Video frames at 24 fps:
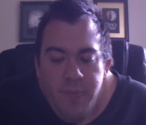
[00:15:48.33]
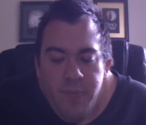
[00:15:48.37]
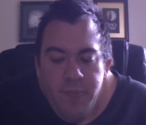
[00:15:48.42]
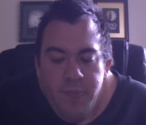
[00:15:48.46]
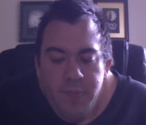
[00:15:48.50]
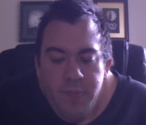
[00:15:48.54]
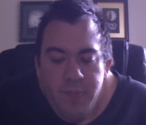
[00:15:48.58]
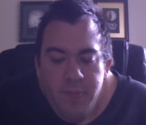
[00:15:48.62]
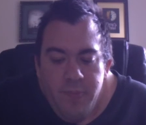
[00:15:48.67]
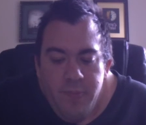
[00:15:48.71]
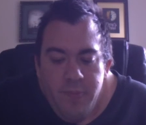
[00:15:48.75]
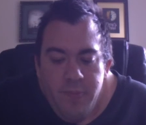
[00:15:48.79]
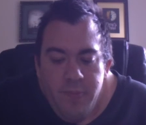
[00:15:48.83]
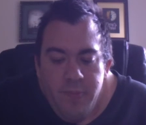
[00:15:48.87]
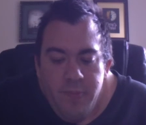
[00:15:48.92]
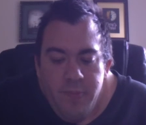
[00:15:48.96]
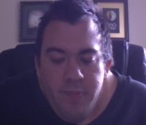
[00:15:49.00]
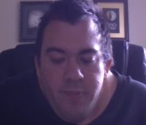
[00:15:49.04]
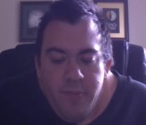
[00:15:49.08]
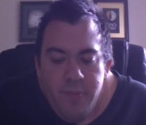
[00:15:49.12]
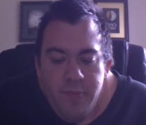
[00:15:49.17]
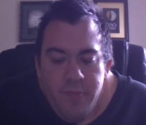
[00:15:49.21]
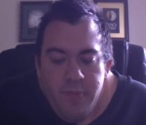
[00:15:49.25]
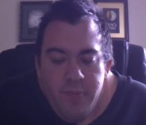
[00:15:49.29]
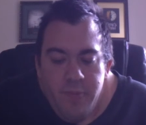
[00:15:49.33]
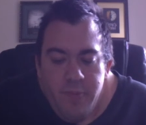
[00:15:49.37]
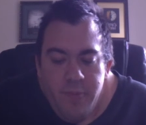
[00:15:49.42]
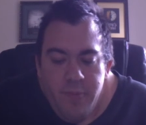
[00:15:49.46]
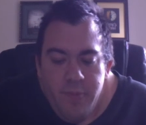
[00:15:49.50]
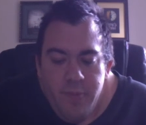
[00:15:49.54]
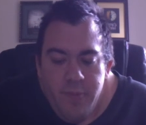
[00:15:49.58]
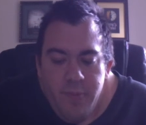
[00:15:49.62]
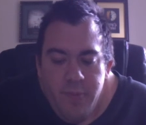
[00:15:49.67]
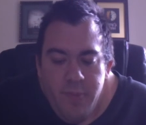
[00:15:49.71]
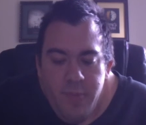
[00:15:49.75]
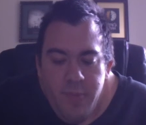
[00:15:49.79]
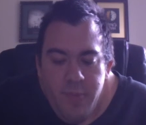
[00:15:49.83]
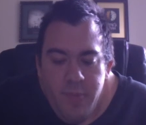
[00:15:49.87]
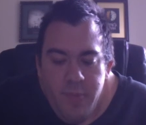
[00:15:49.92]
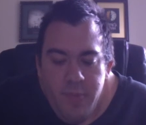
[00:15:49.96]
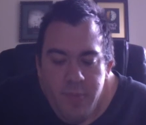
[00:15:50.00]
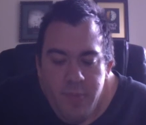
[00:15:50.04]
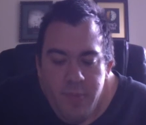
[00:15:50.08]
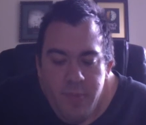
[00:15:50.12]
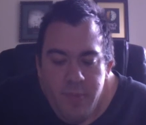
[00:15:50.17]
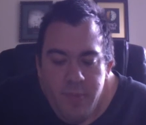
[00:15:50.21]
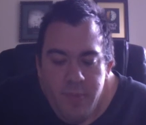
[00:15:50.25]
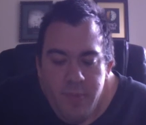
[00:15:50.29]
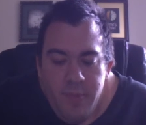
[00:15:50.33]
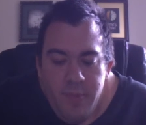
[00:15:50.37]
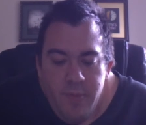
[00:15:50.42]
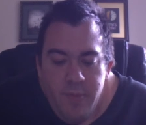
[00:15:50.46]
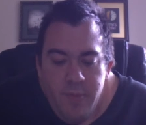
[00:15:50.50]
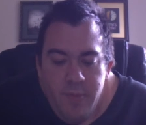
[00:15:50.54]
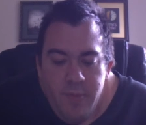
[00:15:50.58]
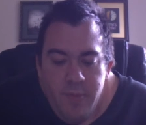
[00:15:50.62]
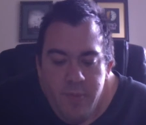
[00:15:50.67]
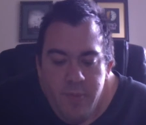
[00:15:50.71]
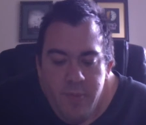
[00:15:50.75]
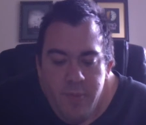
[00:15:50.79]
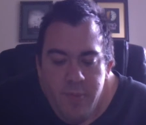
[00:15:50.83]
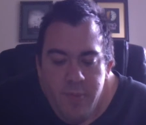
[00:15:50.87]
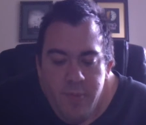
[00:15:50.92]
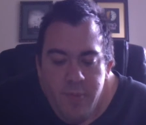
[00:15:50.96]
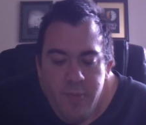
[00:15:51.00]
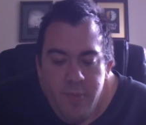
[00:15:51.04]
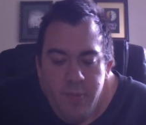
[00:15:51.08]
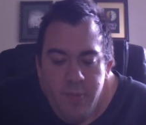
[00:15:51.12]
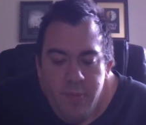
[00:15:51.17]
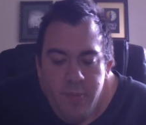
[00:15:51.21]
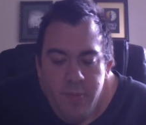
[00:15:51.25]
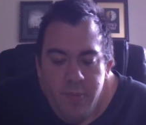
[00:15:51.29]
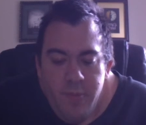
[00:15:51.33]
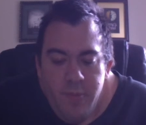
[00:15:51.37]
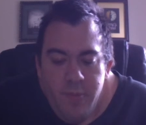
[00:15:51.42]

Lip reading: [no speech]